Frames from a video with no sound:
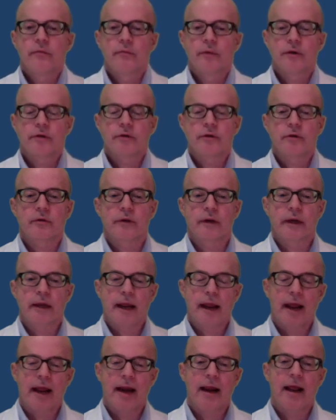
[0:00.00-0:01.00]
but certainly
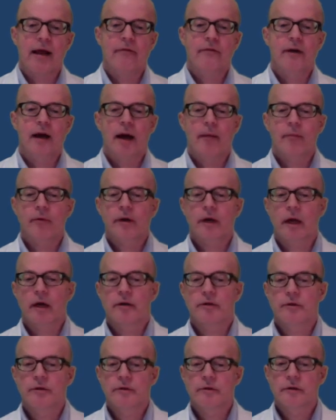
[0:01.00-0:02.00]
can have
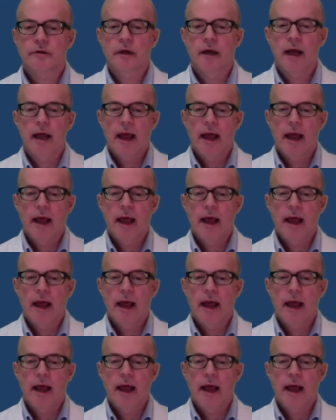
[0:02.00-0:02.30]
complications.